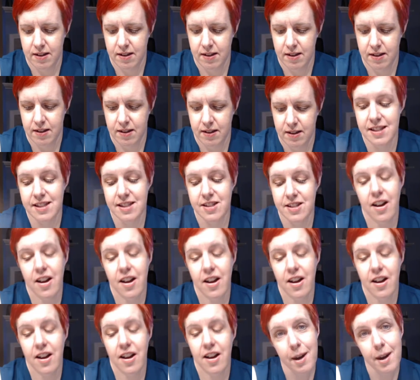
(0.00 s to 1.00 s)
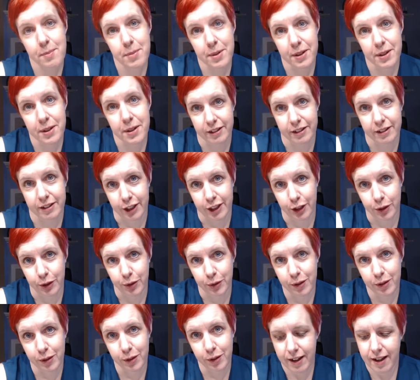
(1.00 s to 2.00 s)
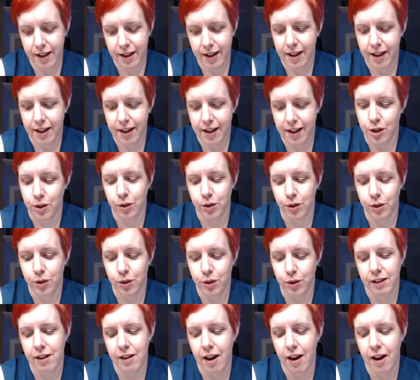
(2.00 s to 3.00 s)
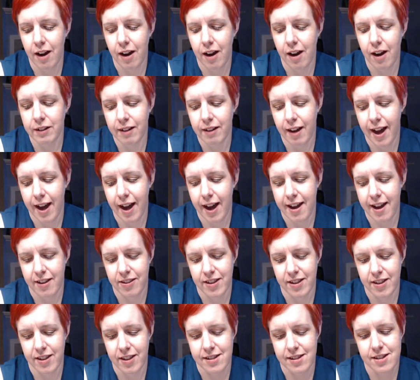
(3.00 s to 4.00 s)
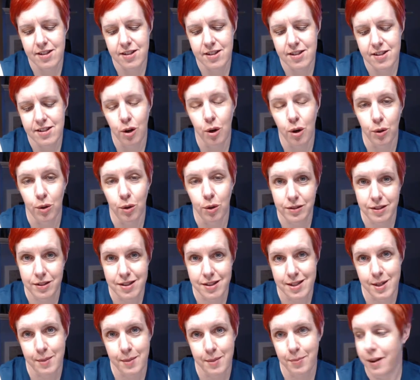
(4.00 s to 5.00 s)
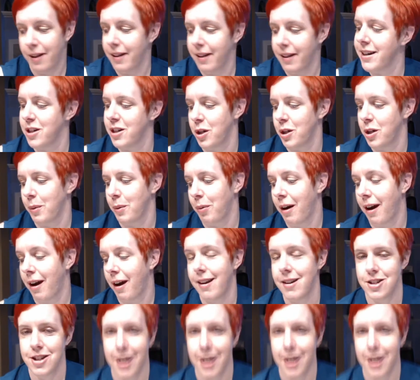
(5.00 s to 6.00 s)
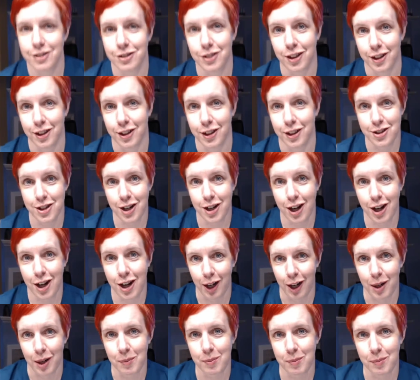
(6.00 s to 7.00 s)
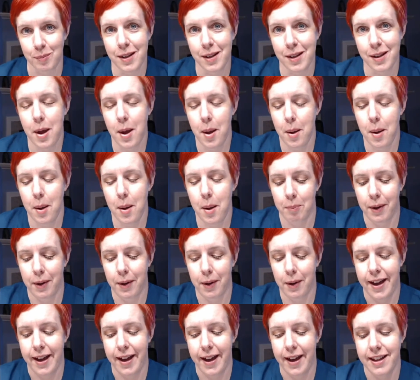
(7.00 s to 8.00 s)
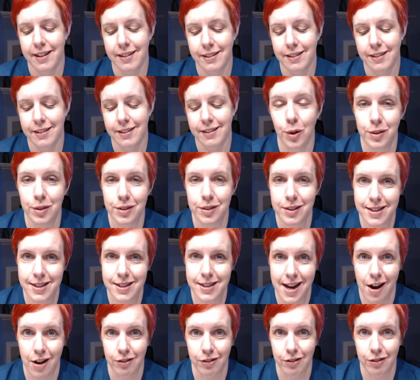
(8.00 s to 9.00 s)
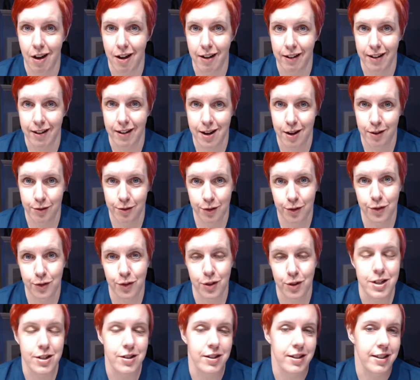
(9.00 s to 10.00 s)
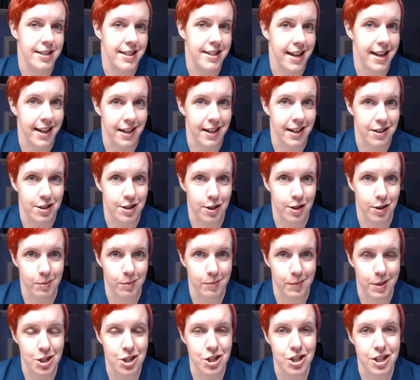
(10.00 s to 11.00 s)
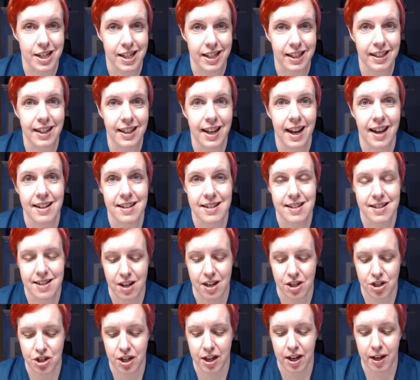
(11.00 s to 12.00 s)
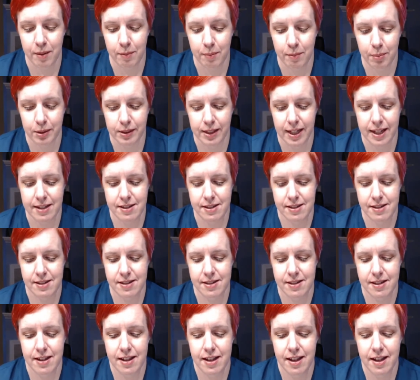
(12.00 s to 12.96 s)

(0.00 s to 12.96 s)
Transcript: This is not fabric glue. You could not rely on this to hold the zipper in your project long term, but it'll hold it down long enough for you to take it to your machine and stitch it in place.